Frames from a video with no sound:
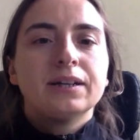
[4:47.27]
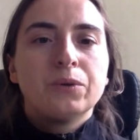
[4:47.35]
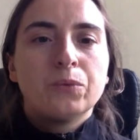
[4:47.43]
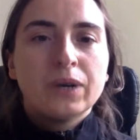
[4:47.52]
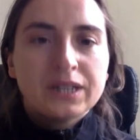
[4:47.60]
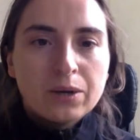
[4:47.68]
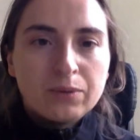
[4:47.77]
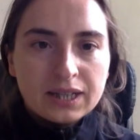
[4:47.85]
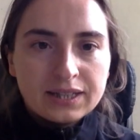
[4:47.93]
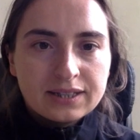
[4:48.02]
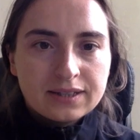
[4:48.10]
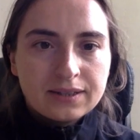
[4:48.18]
What I
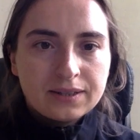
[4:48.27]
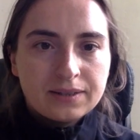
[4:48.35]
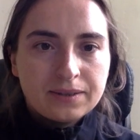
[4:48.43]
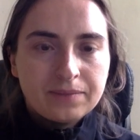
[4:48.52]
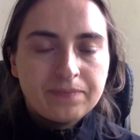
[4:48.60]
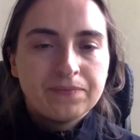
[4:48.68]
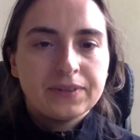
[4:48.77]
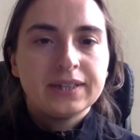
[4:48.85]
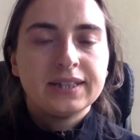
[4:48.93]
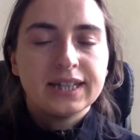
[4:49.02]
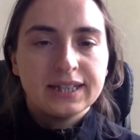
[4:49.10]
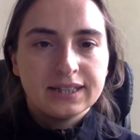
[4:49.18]
want in
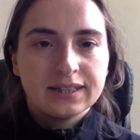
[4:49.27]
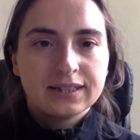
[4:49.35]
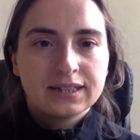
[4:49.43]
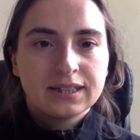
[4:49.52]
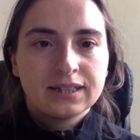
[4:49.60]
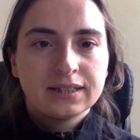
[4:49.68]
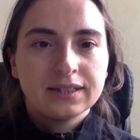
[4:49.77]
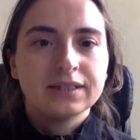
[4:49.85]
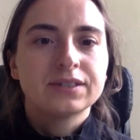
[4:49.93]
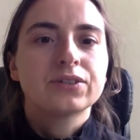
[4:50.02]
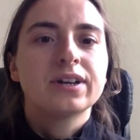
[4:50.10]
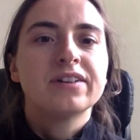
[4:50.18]
the end
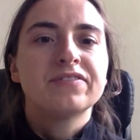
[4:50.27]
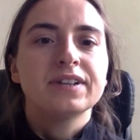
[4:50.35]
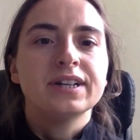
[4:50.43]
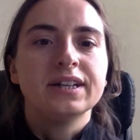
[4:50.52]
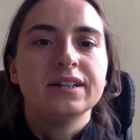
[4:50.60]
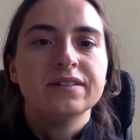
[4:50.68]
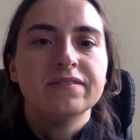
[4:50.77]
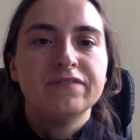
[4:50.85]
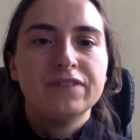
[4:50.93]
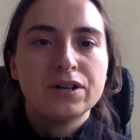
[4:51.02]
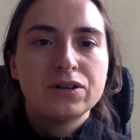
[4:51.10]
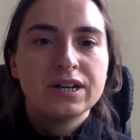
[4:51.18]
is to have a
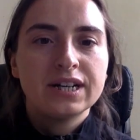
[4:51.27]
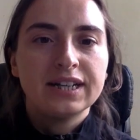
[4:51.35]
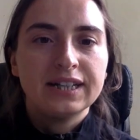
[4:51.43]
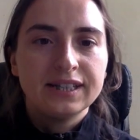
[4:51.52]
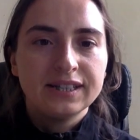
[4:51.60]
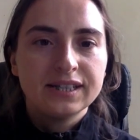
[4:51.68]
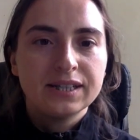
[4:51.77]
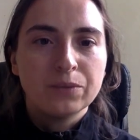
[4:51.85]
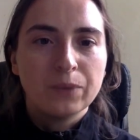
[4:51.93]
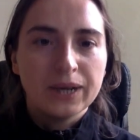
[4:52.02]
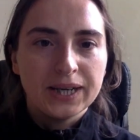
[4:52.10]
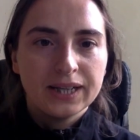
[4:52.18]
very easy
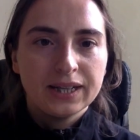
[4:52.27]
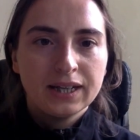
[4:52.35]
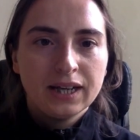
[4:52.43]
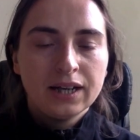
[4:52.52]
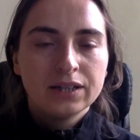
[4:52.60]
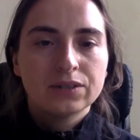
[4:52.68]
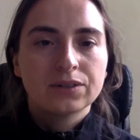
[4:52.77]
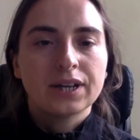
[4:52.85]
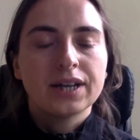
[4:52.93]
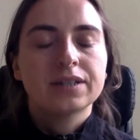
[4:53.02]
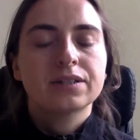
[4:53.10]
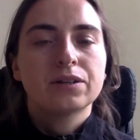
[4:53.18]
way to
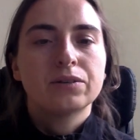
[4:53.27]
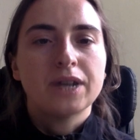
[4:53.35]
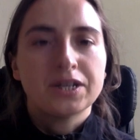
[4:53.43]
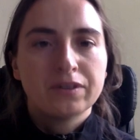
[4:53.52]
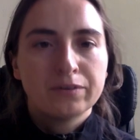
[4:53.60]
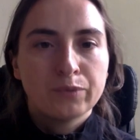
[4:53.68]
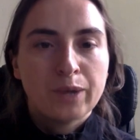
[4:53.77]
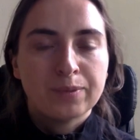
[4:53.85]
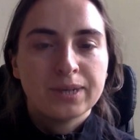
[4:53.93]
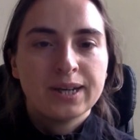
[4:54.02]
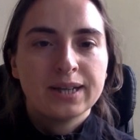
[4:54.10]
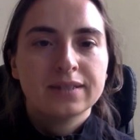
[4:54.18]
get restaurant
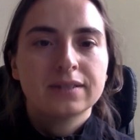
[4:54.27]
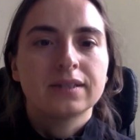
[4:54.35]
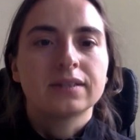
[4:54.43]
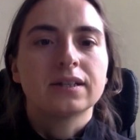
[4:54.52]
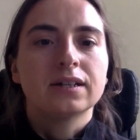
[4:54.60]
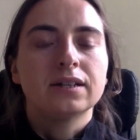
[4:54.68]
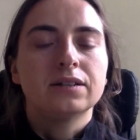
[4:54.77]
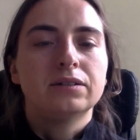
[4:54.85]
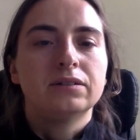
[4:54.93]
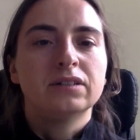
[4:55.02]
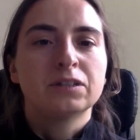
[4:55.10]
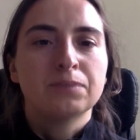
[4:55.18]
websites that are
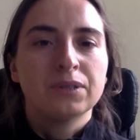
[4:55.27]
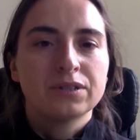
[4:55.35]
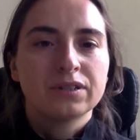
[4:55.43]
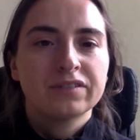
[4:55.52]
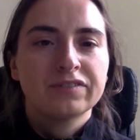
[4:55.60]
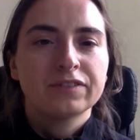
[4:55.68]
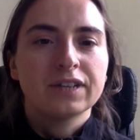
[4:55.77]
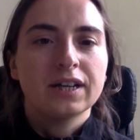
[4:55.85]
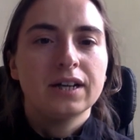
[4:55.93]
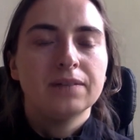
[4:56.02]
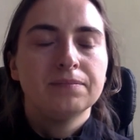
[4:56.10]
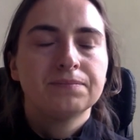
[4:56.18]
responsive
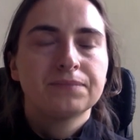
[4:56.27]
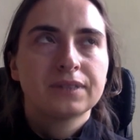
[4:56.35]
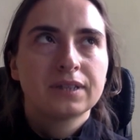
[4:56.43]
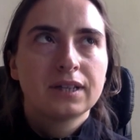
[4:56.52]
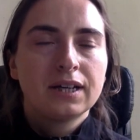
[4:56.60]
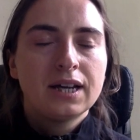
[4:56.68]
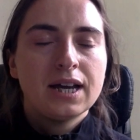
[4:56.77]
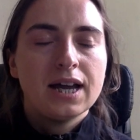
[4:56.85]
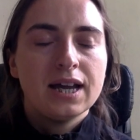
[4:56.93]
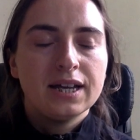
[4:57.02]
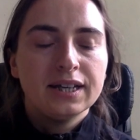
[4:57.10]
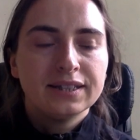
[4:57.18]

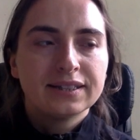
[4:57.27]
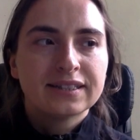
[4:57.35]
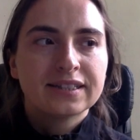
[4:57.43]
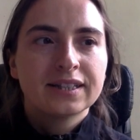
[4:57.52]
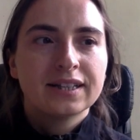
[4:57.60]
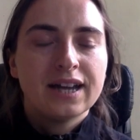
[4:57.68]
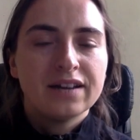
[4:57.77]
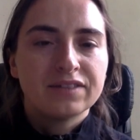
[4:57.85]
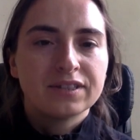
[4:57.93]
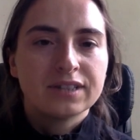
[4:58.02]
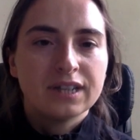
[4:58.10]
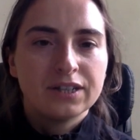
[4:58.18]
and have
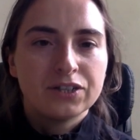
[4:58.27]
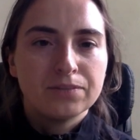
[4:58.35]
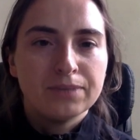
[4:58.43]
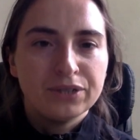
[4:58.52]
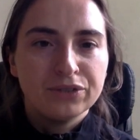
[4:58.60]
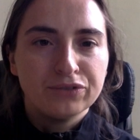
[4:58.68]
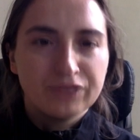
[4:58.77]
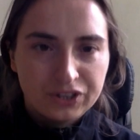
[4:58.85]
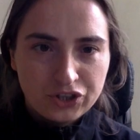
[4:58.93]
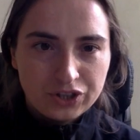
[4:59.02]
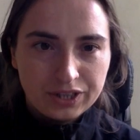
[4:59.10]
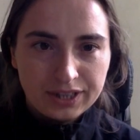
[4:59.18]
this allergy menu
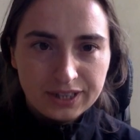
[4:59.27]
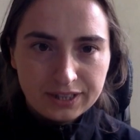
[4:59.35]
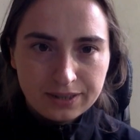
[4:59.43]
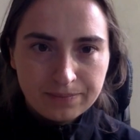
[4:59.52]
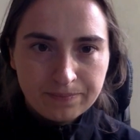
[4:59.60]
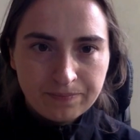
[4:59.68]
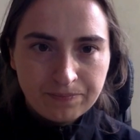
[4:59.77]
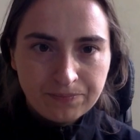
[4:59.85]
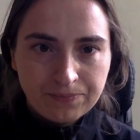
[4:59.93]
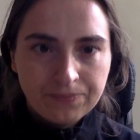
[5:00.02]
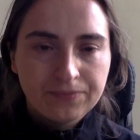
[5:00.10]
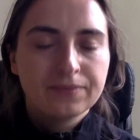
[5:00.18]
function in it.
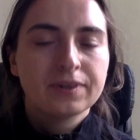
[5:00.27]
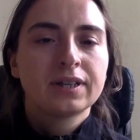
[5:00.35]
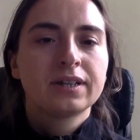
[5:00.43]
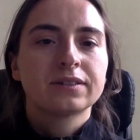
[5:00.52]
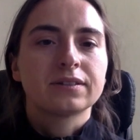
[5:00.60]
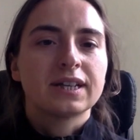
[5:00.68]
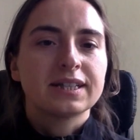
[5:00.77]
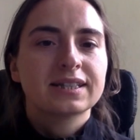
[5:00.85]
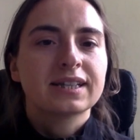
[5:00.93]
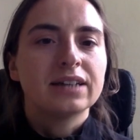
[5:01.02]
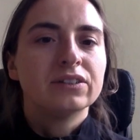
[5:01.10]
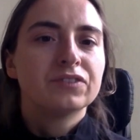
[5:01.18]
So that's
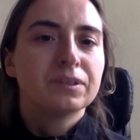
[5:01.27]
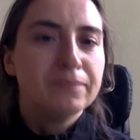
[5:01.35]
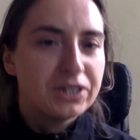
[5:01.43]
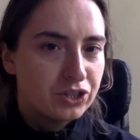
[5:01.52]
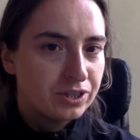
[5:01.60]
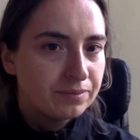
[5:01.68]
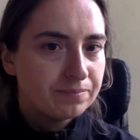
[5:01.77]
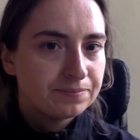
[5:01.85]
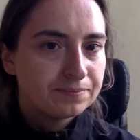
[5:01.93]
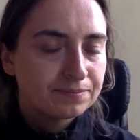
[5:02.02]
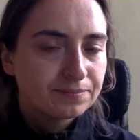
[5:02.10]
kind of the mission,